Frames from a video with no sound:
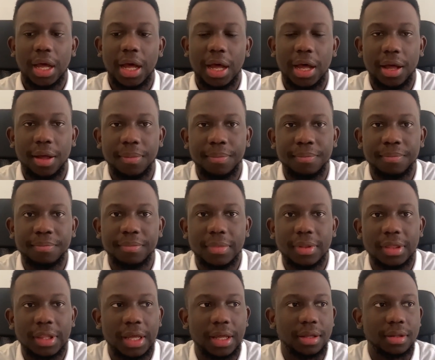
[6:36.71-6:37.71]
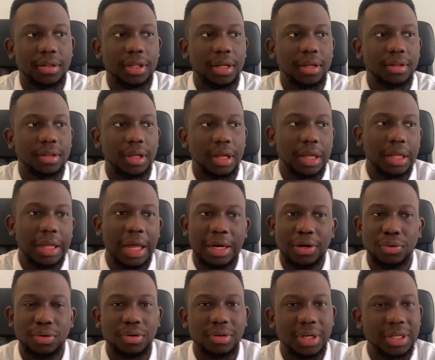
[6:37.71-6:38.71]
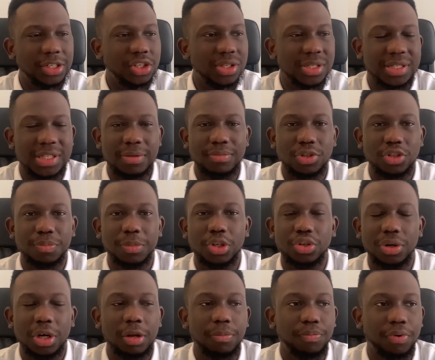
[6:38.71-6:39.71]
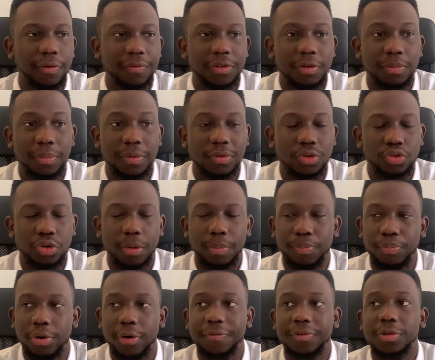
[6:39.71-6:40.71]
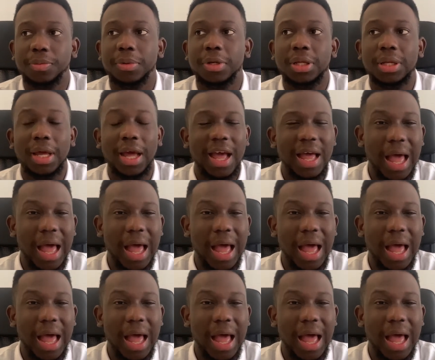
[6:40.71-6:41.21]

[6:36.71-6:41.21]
I don't know. They just seemed to be trading profitably.